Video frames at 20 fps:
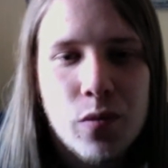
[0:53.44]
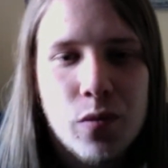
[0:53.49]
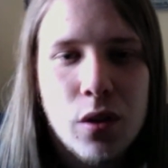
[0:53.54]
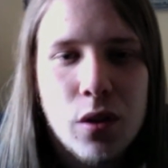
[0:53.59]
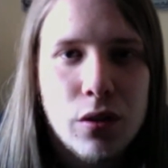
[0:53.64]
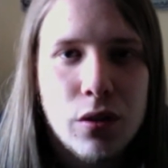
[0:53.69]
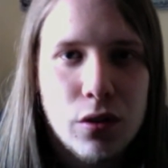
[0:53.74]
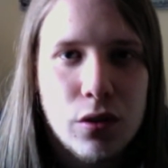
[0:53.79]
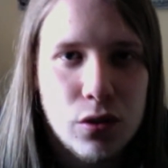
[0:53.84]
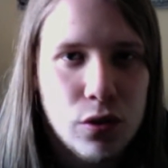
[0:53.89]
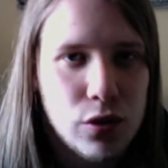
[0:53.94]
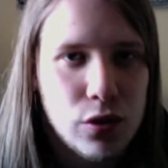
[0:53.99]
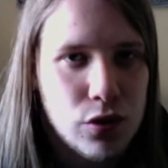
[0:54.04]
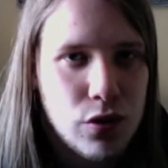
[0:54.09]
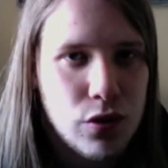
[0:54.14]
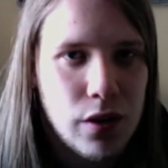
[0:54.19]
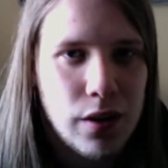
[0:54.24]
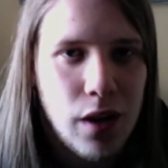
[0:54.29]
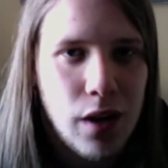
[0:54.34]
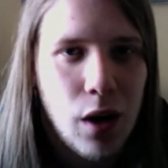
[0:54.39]
the
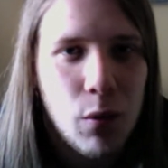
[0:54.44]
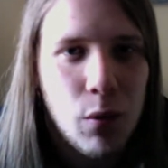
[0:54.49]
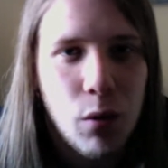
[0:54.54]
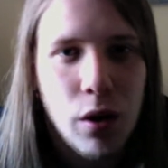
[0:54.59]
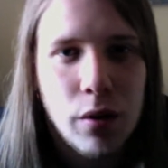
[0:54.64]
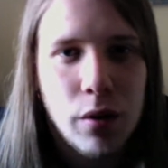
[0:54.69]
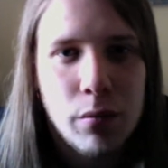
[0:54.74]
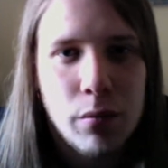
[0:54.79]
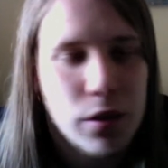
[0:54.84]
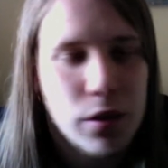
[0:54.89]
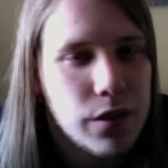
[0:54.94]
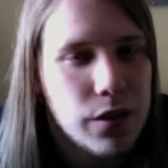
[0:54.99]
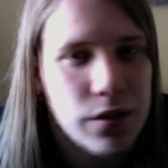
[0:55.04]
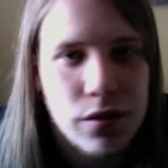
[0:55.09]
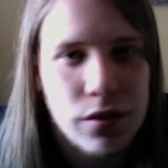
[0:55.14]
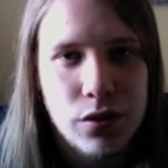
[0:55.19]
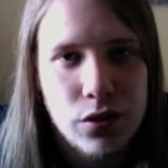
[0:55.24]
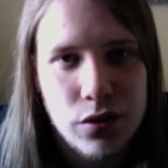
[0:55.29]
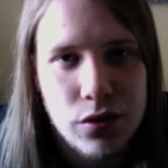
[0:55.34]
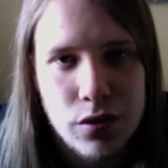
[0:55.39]
touchscreen that I want, because it's
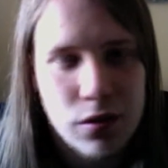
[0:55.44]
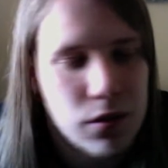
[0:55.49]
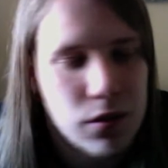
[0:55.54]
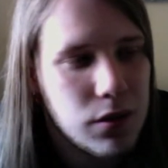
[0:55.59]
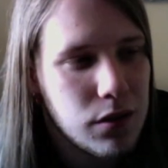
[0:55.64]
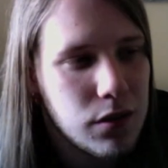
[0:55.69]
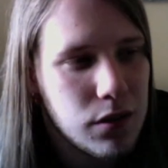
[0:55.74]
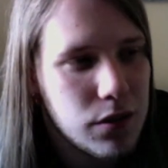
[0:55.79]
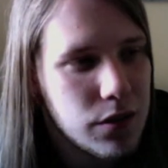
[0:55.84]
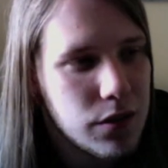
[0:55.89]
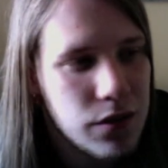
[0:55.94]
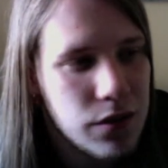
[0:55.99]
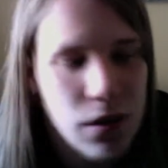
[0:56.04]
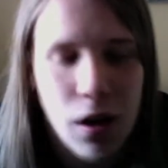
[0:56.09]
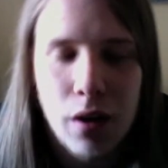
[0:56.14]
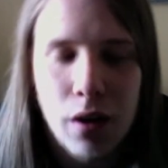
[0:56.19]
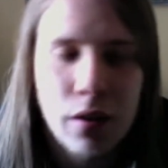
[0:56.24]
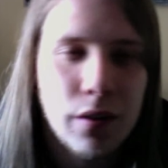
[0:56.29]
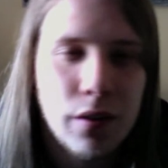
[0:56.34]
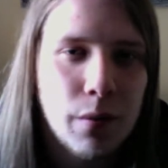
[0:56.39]
just, it's
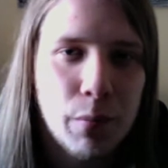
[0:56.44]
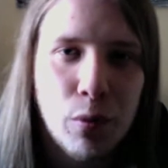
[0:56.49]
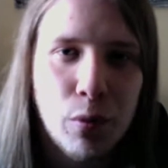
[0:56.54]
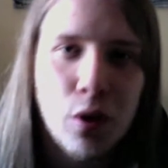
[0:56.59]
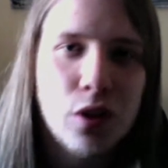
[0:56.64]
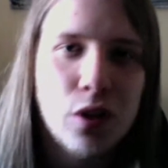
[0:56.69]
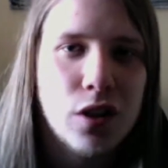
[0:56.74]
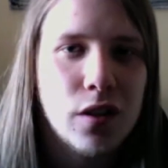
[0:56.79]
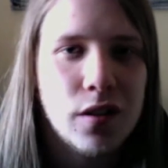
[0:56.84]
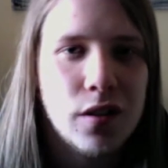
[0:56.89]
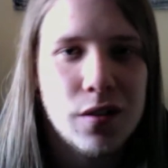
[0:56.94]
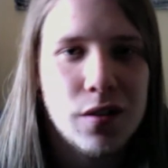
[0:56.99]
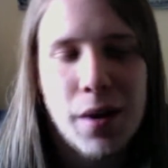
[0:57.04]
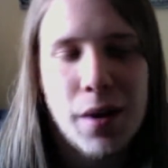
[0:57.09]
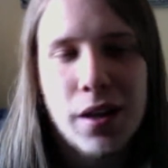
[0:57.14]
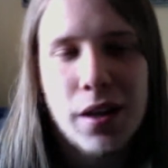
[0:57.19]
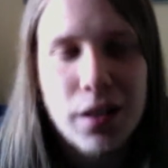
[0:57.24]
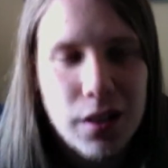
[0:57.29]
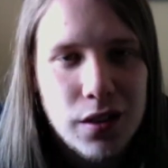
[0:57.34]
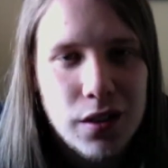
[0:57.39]
not, the project is
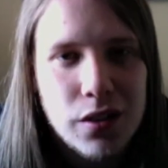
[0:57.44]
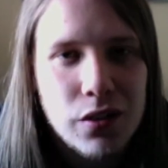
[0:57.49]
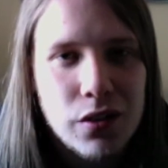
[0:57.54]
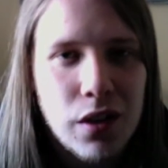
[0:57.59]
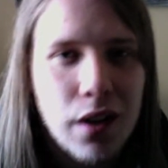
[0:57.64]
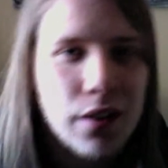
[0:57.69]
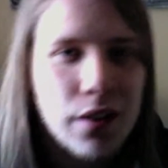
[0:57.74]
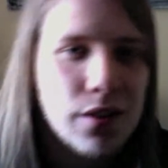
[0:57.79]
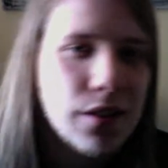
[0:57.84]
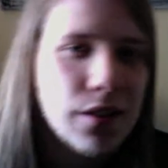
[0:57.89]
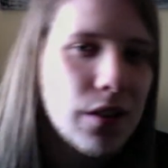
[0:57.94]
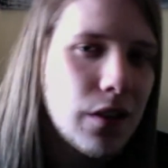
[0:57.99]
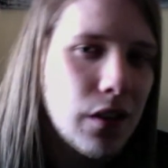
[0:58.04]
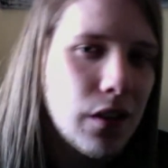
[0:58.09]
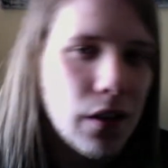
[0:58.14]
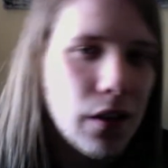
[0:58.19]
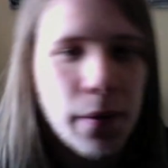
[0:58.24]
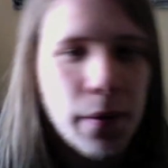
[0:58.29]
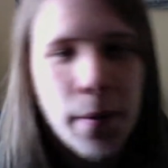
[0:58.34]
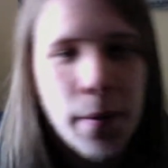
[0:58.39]
about the interaction and
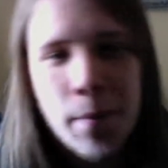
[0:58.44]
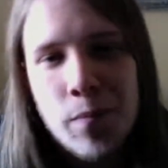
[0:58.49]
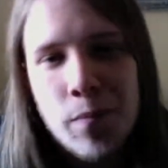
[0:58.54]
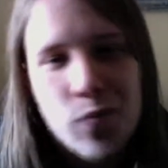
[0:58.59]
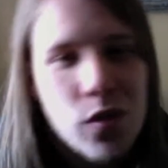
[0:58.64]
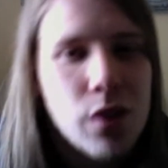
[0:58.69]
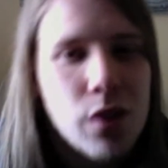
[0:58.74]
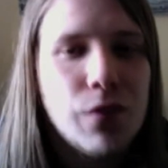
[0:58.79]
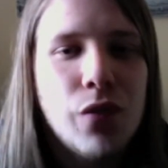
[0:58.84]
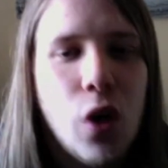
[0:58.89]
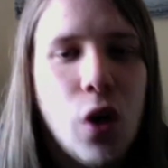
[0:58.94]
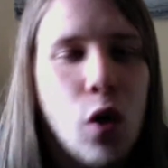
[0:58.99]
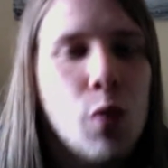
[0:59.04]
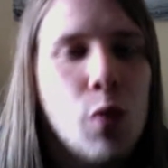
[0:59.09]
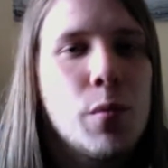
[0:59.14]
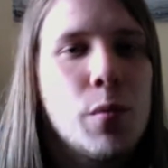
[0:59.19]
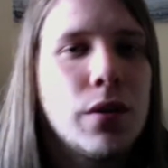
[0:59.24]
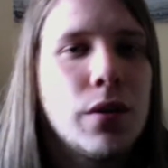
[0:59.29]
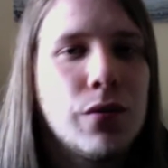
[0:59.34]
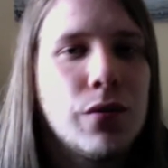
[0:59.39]
the
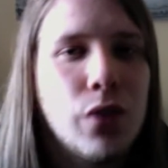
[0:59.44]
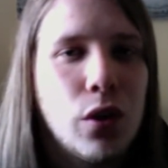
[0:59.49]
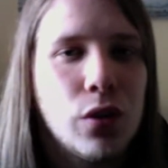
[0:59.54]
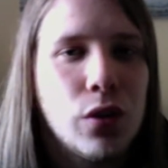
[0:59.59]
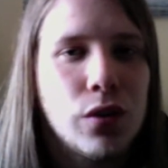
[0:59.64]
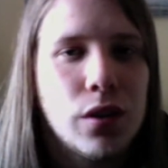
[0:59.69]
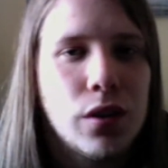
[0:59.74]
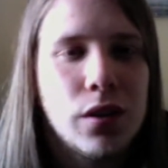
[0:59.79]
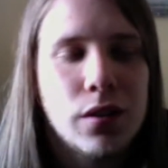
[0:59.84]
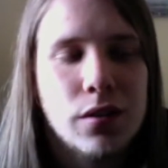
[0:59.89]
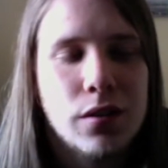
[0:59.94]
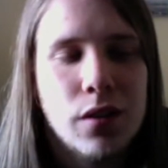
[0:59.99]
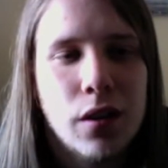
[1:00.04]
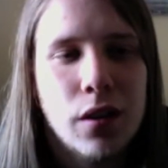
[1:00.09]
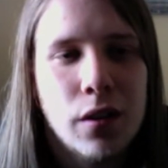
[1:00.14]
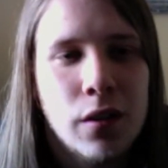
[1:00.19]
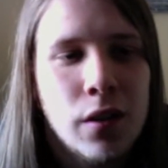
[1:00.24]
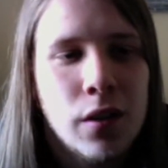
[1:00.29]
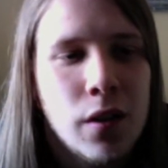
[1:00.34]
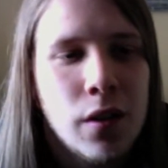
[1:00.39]
involvement involved in it.
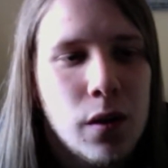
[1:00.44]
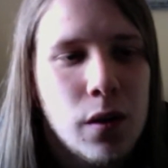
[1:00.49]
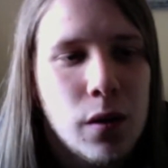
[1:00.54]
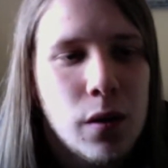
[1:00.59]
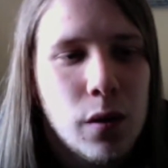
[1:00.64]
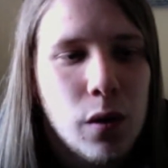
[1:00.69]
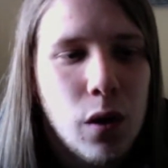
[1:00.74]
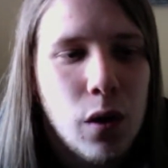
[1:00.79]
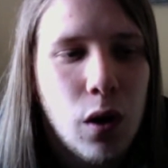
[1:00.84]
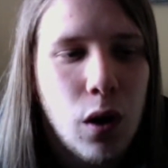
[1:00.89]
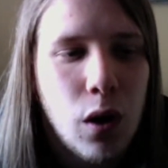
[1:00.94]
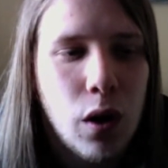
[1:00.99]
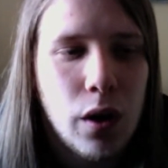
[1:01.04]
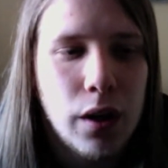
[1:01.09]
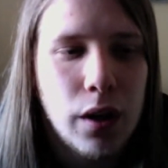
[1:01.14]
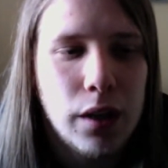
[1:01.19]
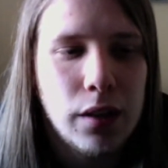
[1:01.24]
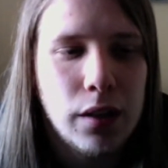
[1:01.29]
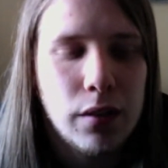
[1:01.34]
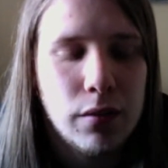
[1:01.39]
So I